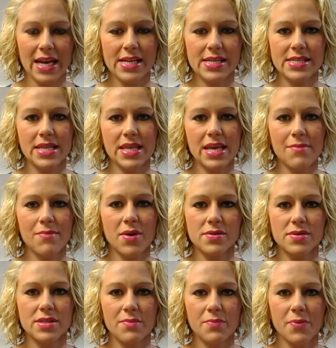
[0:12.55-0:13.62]
It is the
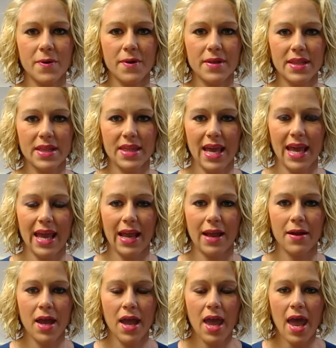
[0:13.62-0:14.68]
most important thing